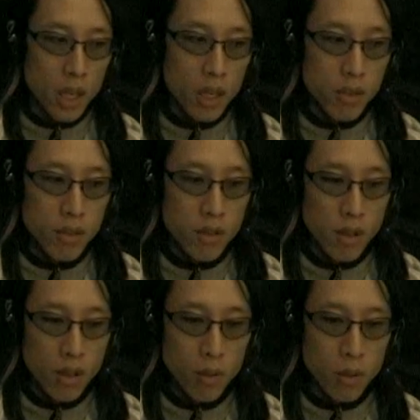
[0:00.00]
and
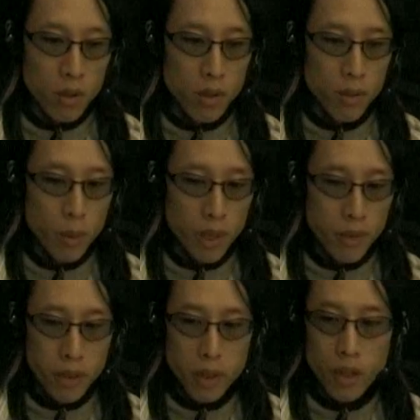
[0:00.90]
so
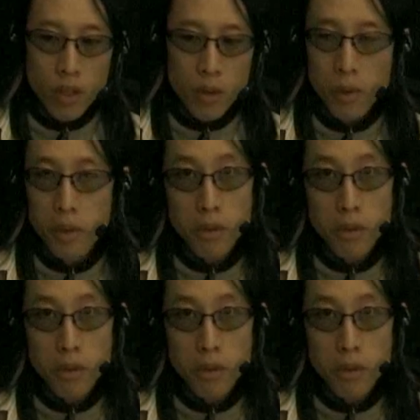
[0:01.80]
whenever you're